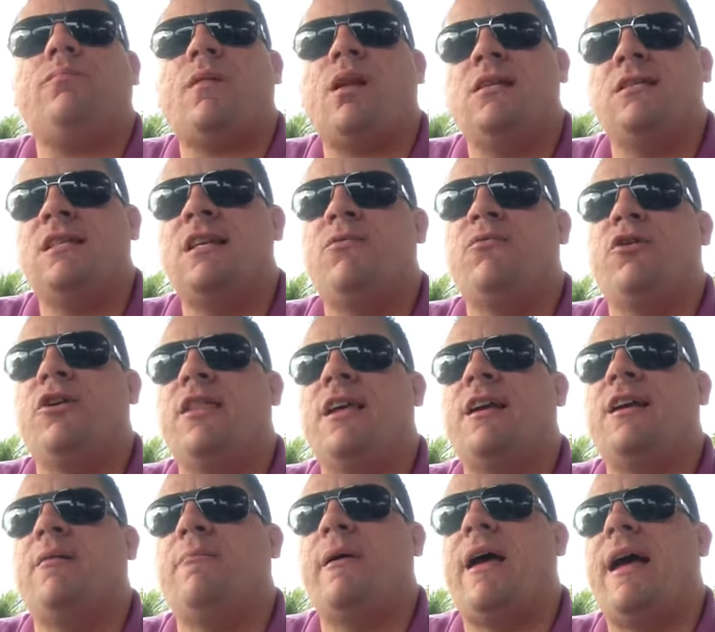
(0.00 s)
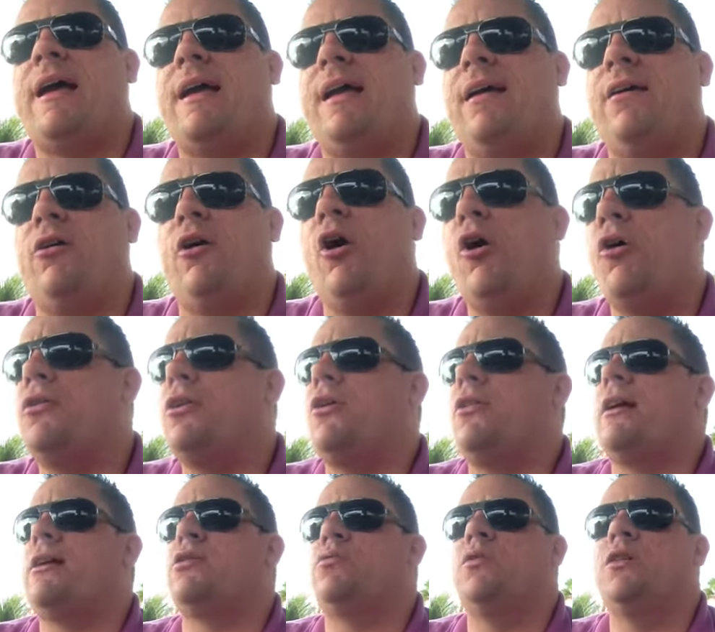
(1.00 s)
See what they come back at. Oh, no,
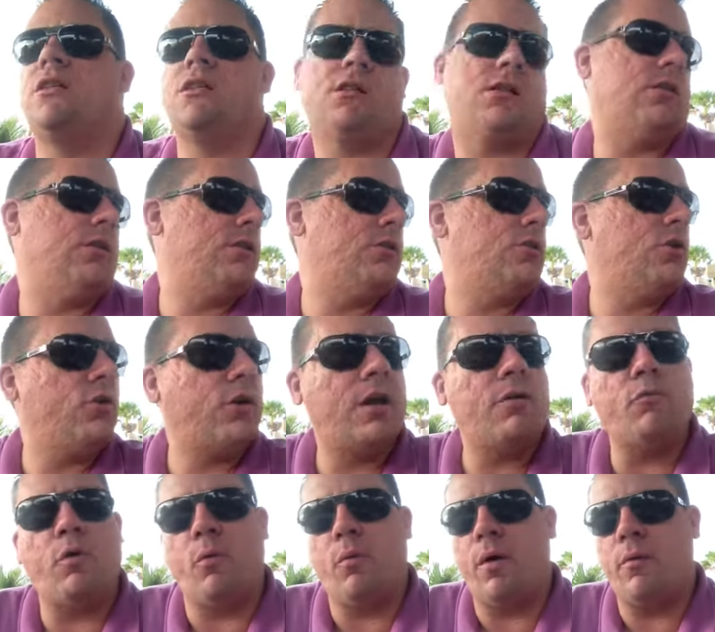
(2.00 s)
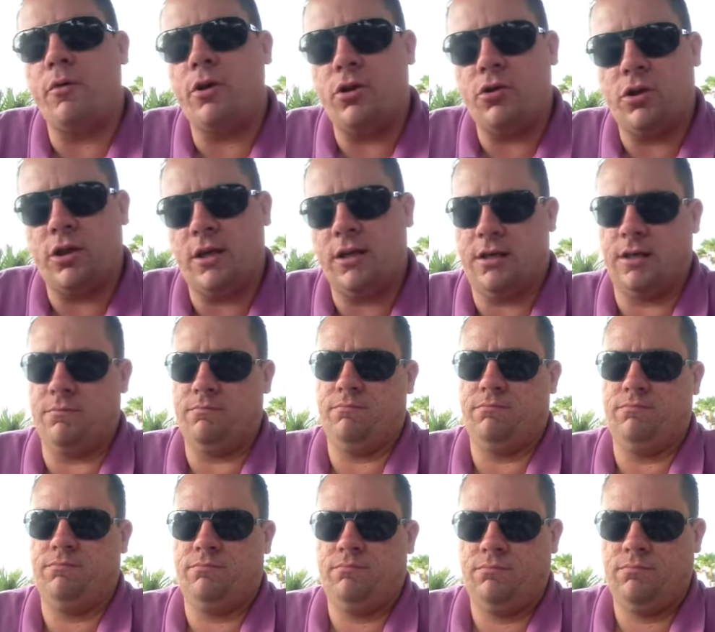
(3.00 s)
that's ridiculous. Okay, well, what were you thinking?
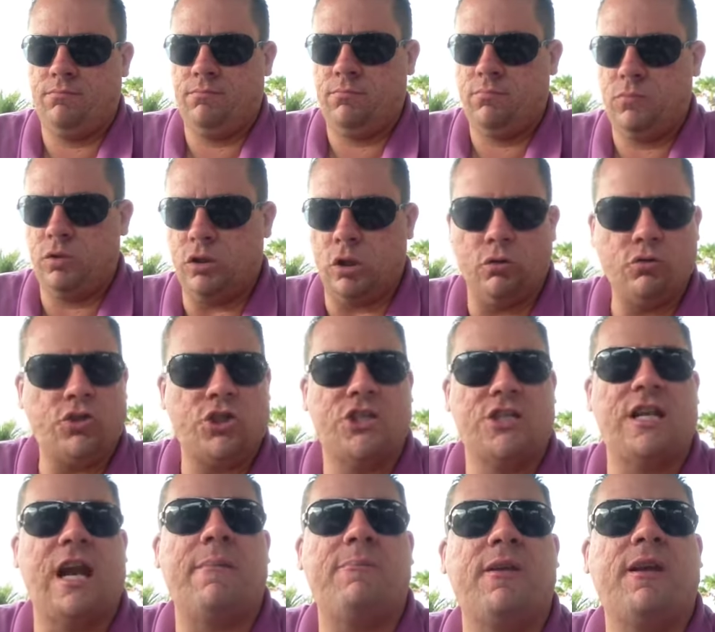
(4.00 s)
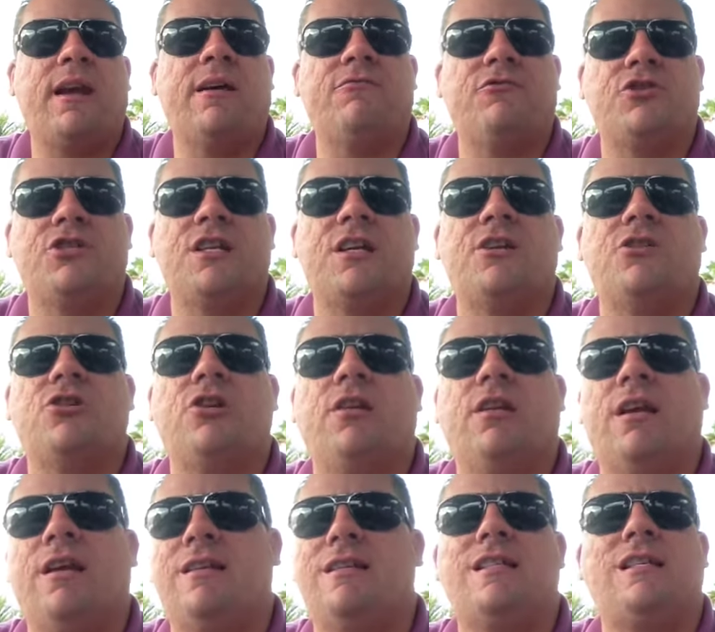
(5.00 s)
Don't just stop the conversation.
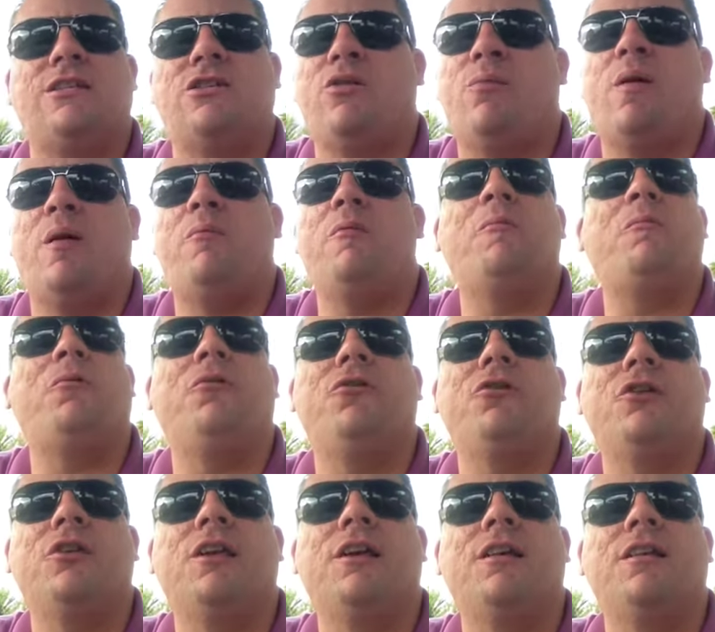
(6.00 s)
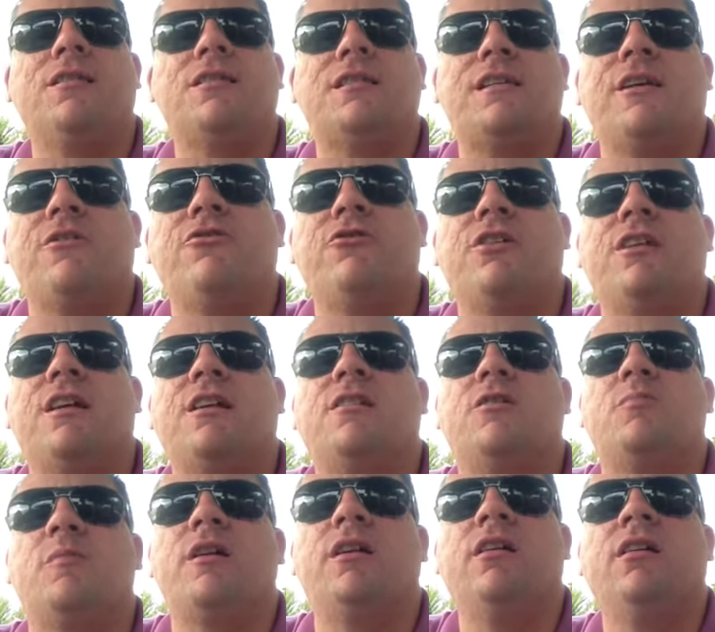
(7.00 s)
I see so many people doing that, and it
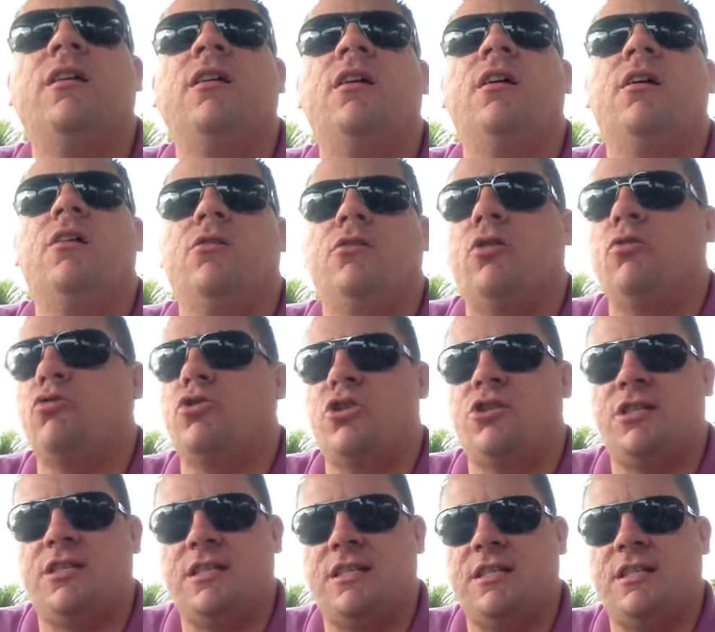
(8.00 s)
irritates me. Don't just